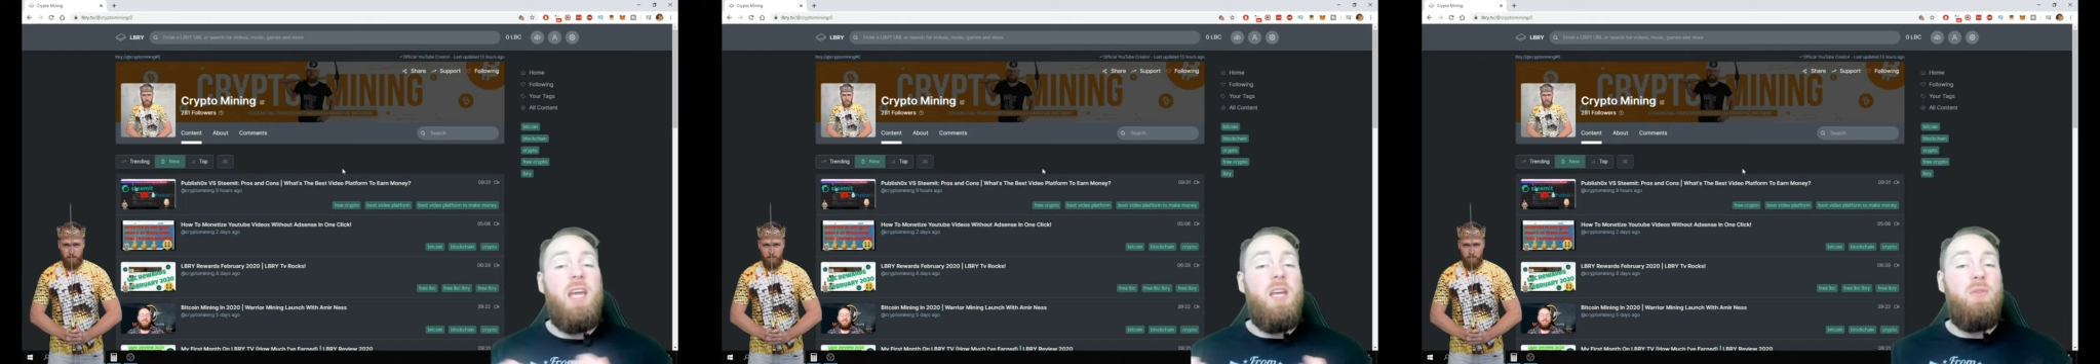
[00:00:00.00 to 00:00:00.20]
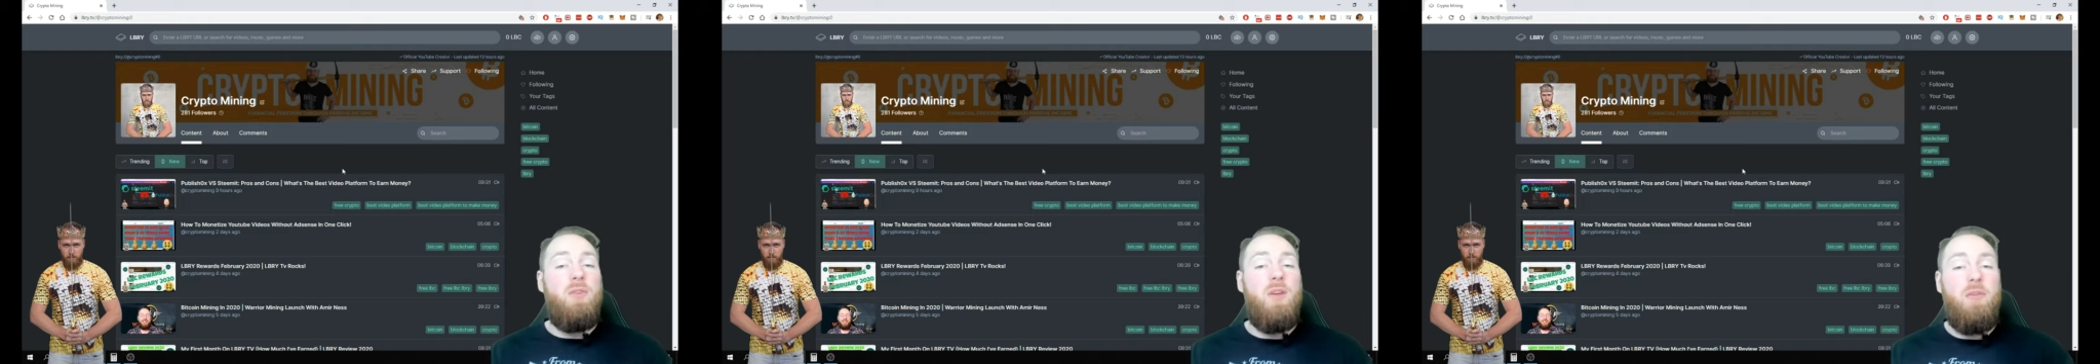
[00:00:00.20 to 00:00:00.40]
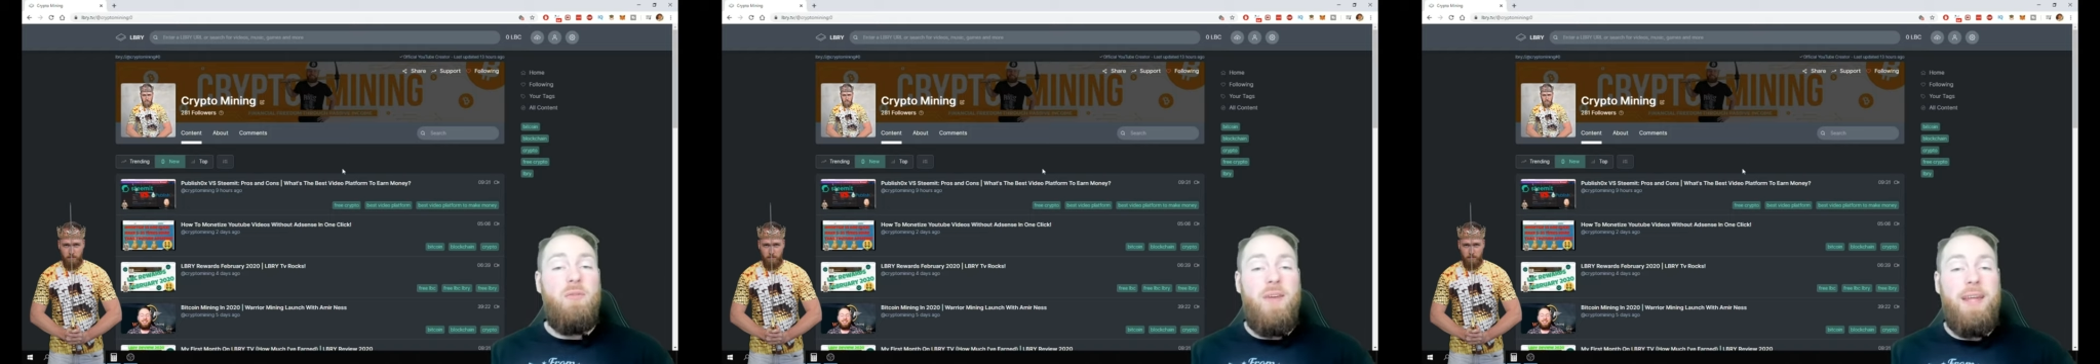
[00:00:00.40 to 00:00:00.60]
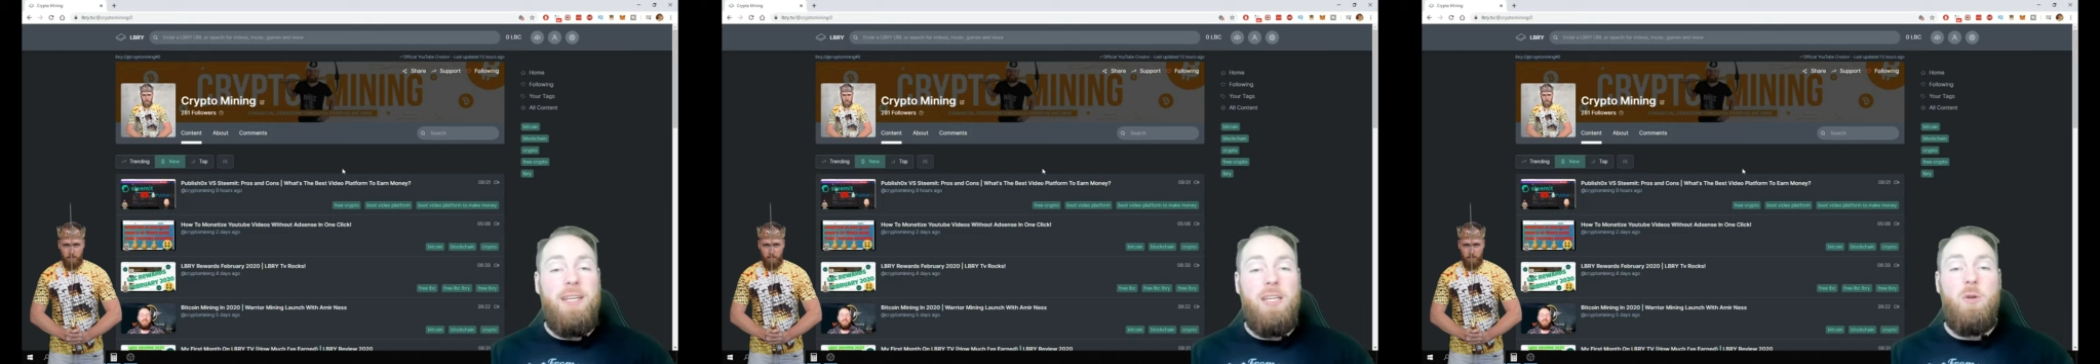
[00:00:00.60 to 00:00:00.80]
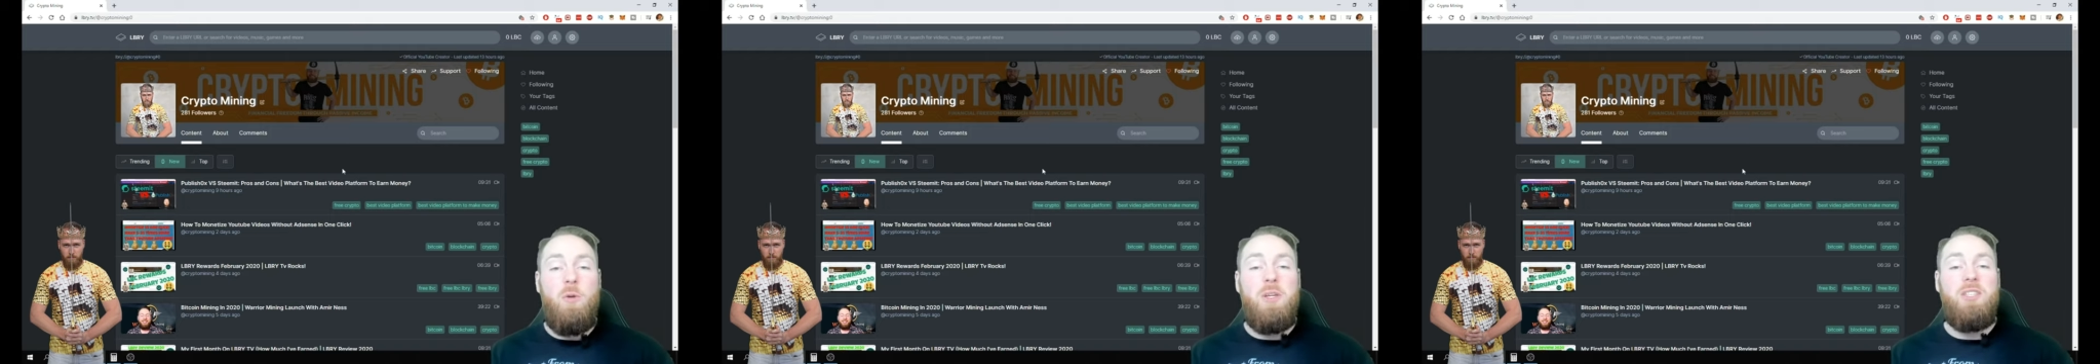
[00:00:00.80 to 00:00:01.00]
If you have
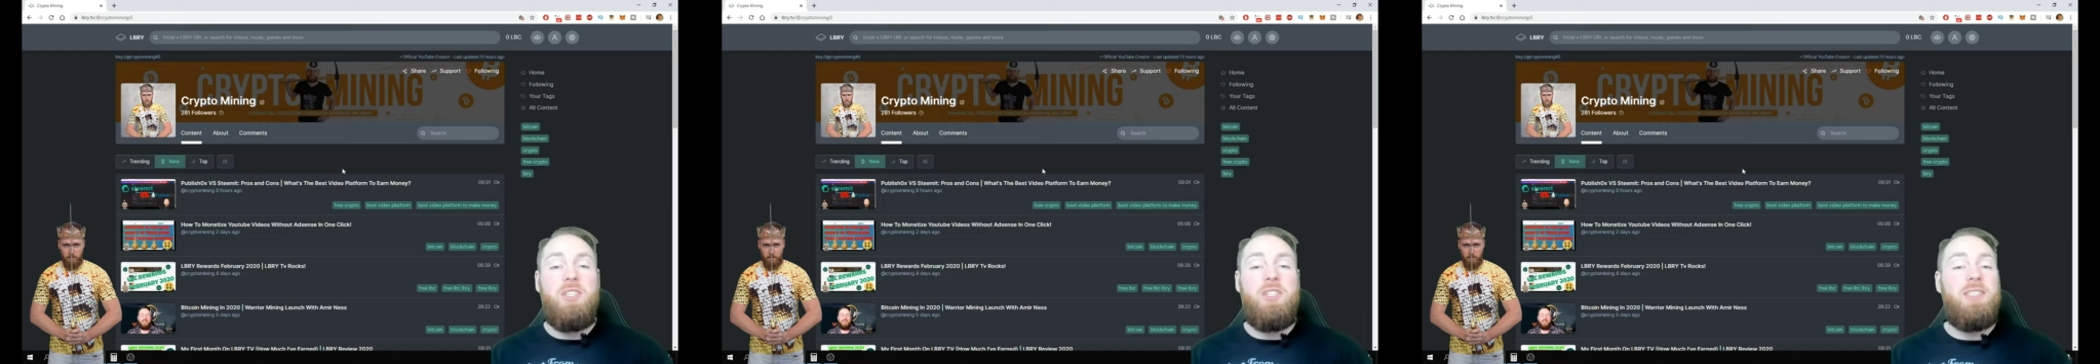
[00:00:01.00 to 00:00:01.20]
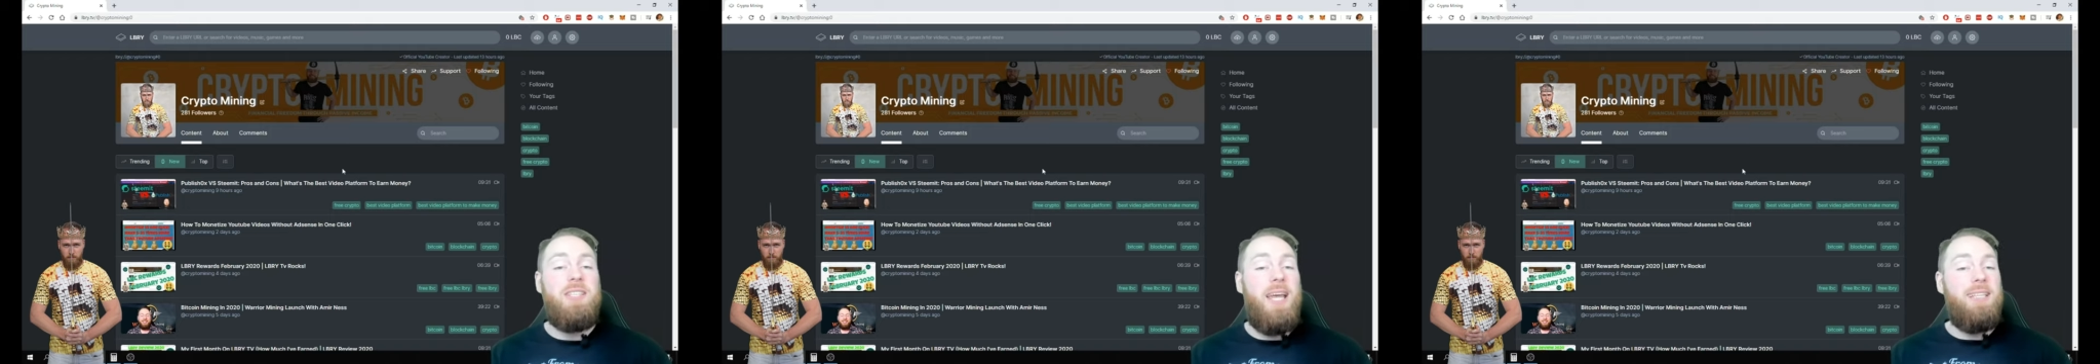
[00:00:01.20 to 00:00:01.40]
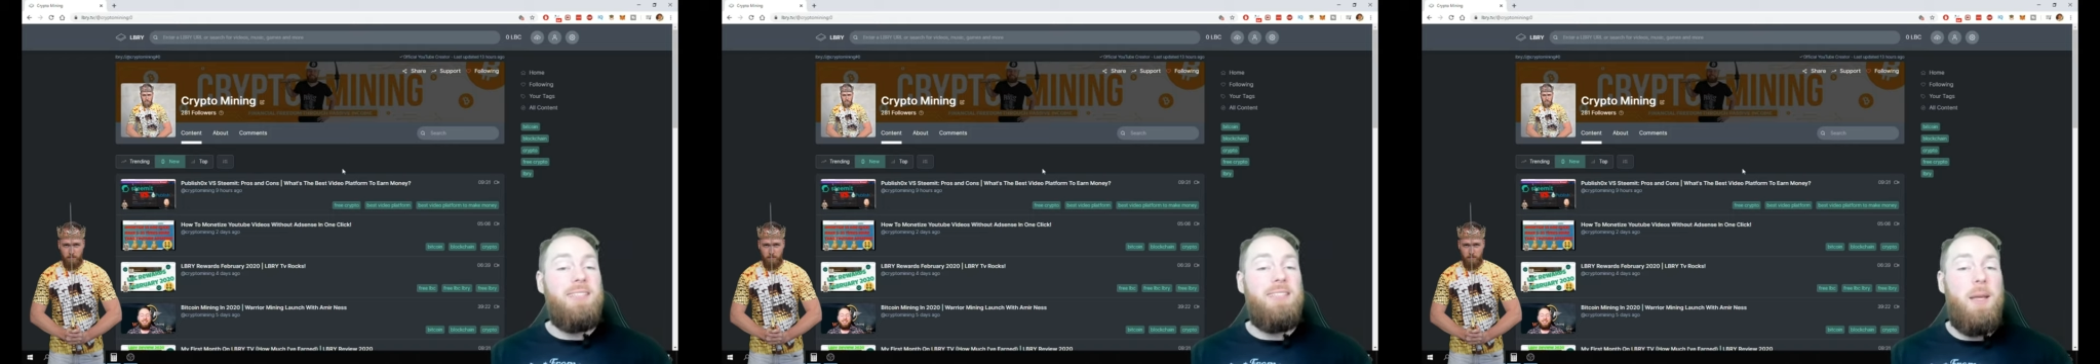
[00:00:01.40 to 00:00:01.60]
any questions, ask